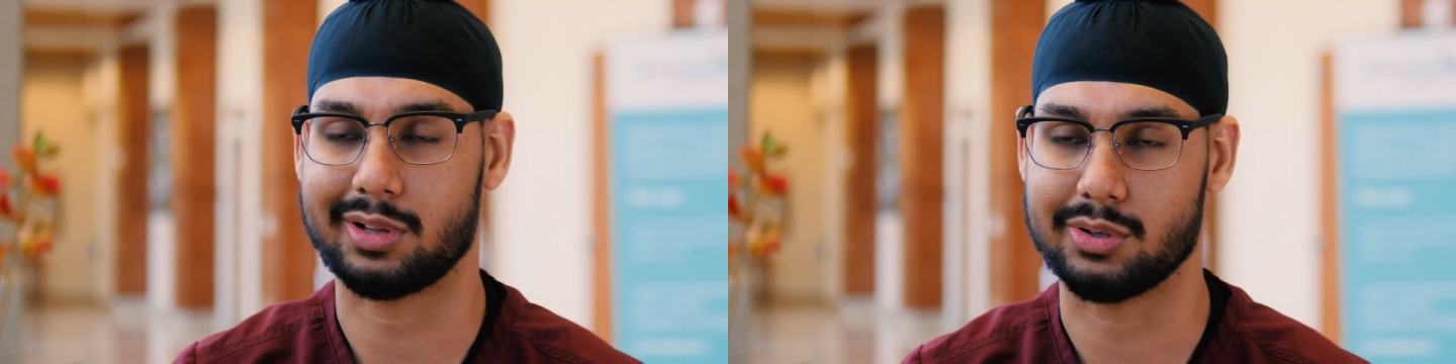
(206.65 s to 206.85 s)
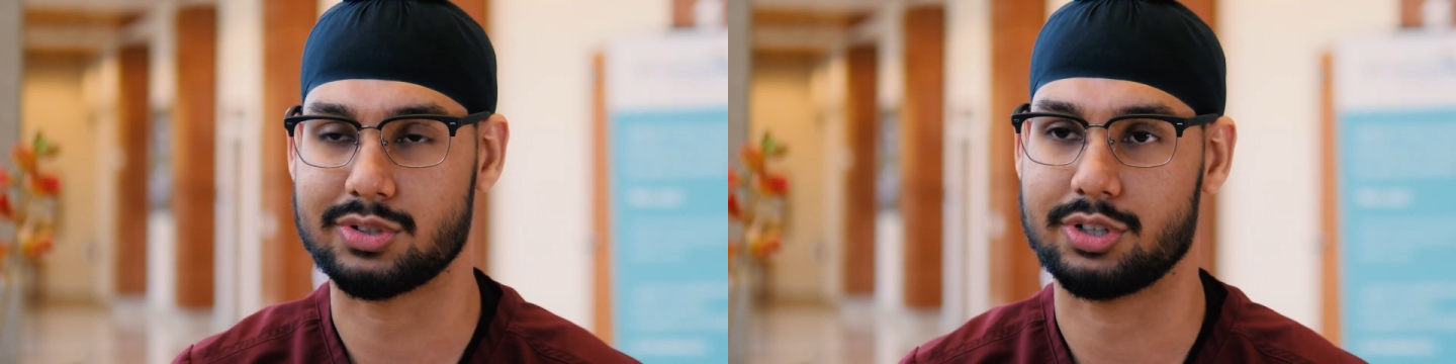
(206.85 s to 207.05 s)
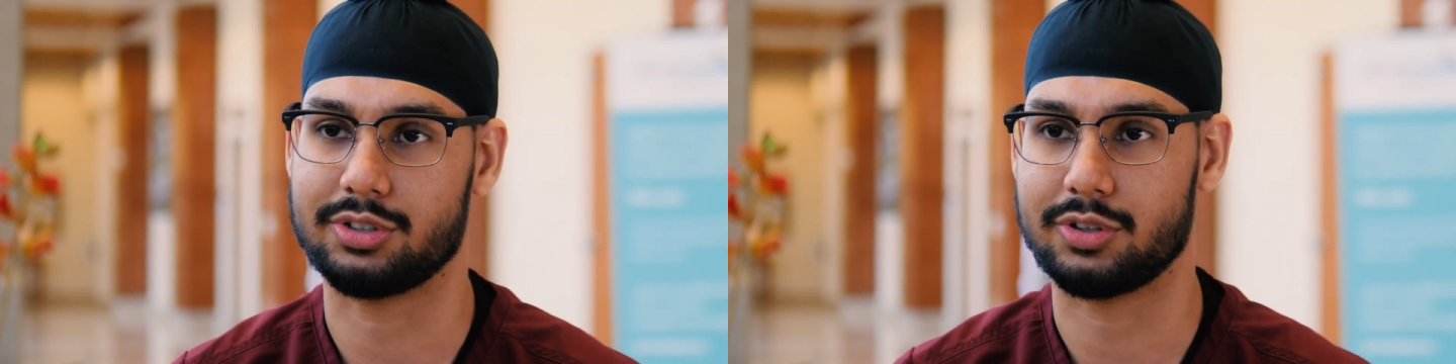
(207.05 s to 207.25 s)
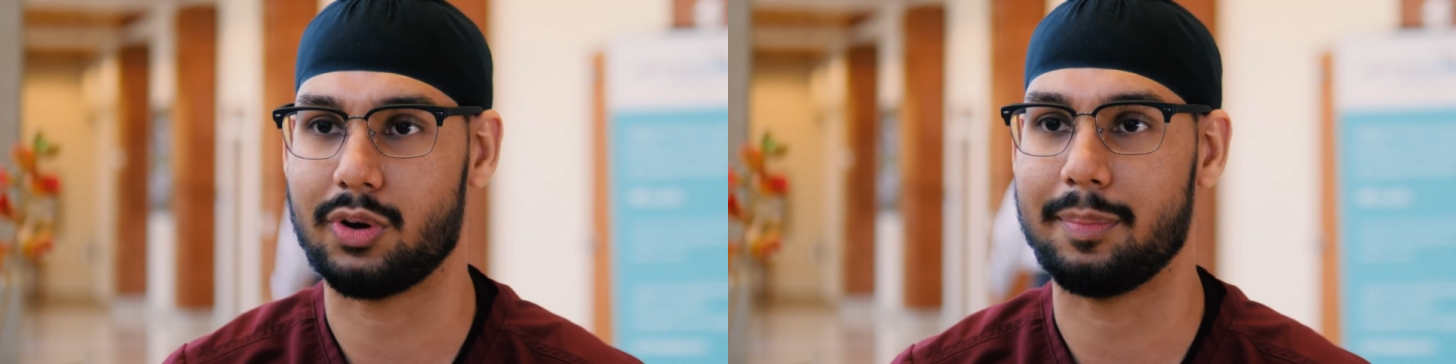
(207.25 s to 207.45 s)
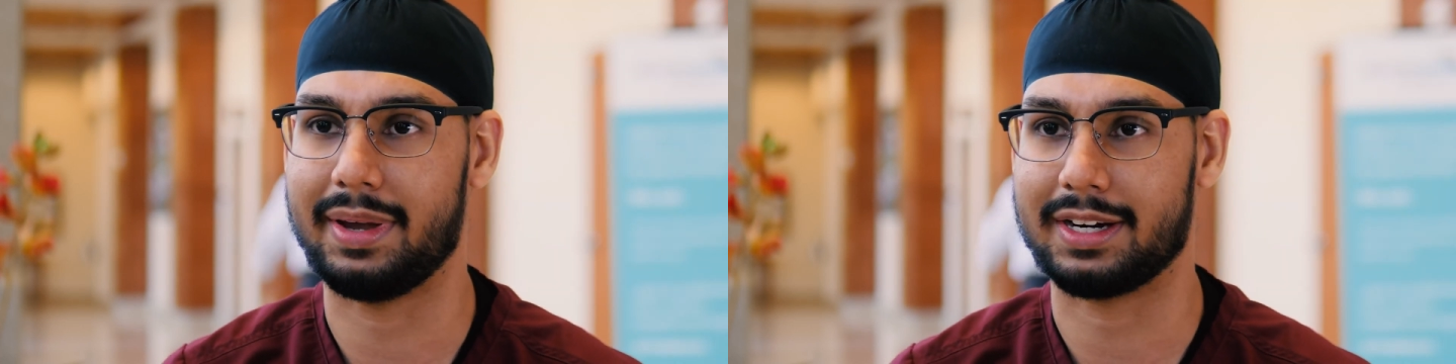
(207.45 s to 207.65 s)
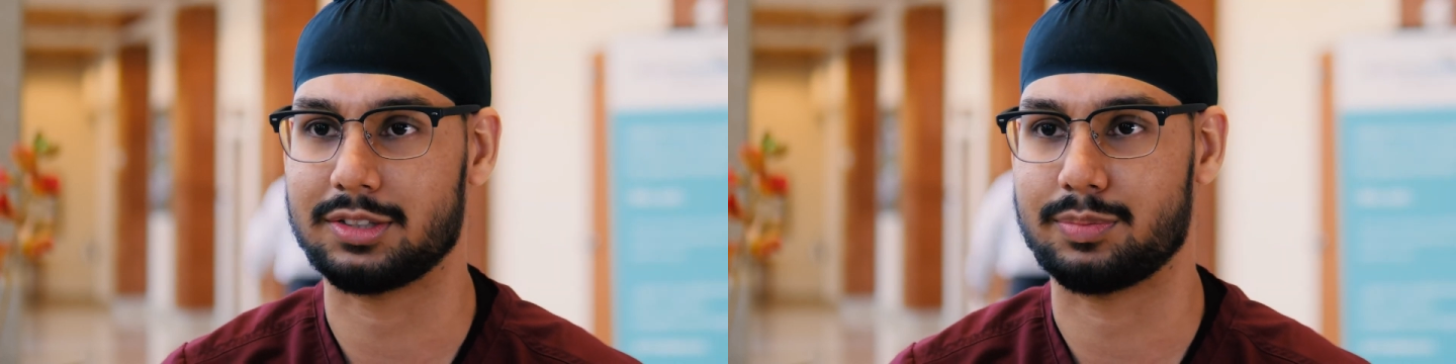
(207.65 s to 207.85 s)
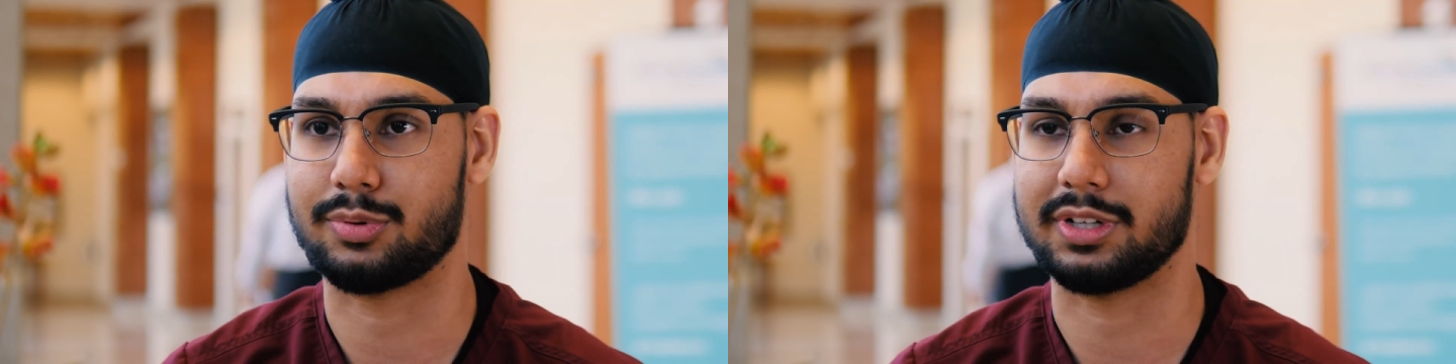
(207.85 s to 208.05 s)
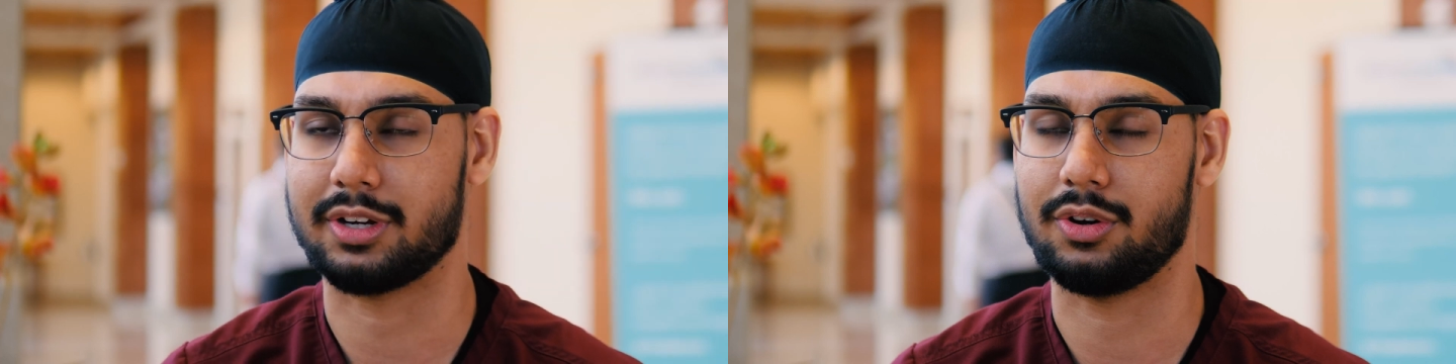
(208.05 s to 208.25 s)
closer to going back to
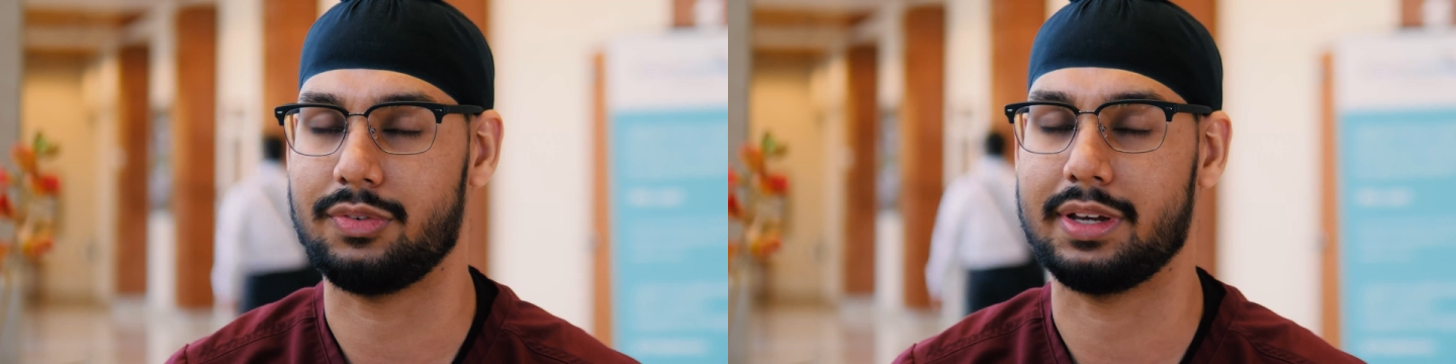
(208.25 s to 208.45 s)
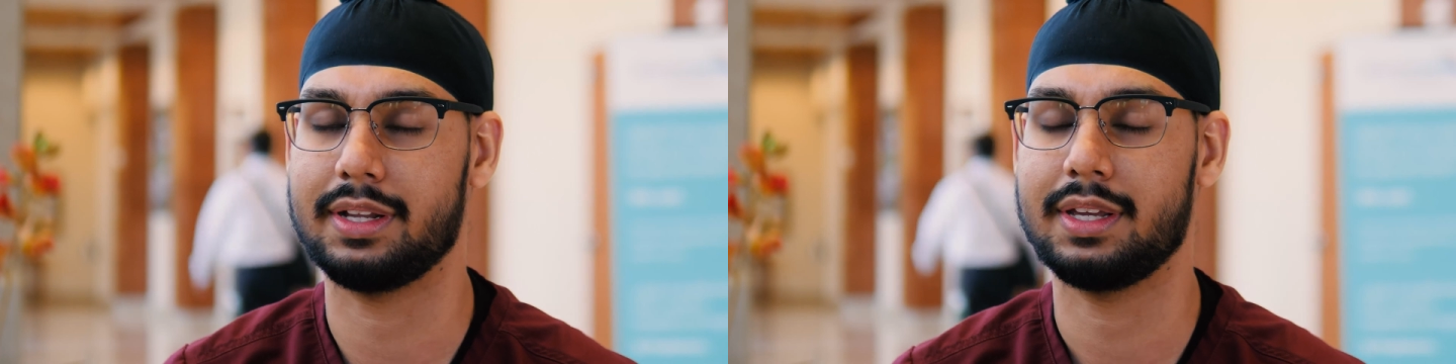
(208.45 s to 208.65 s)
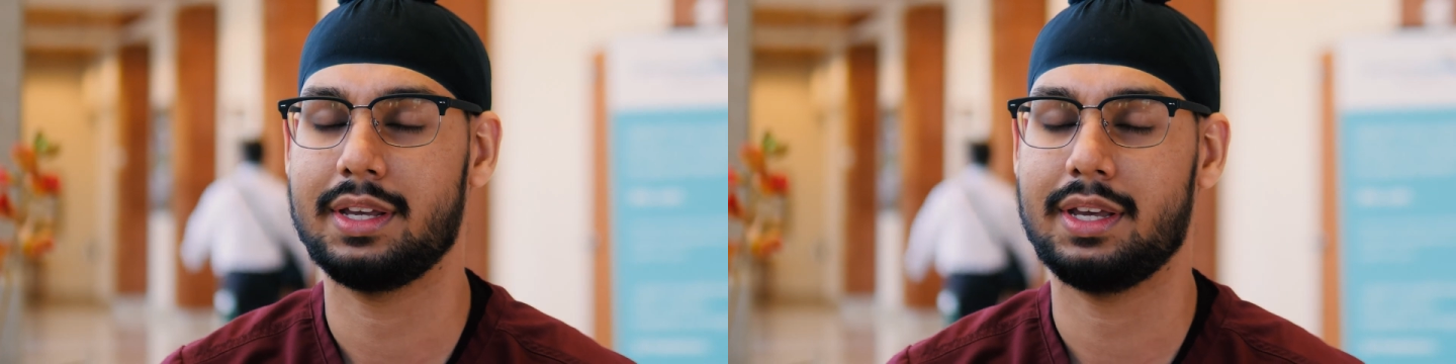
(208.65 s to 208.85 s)
pre-COVID,